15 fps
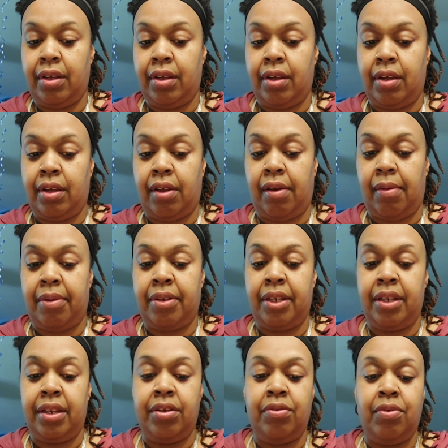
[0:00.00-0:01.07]
I need
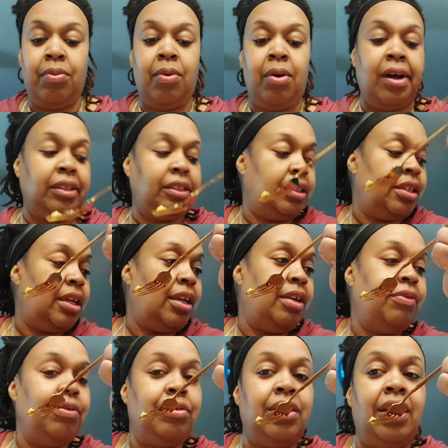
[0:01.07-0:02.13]
to do a wash day
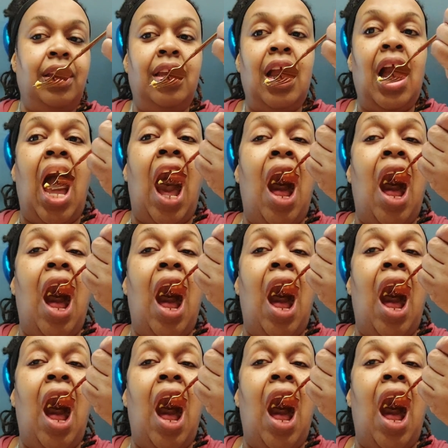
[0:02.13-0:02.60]
routine.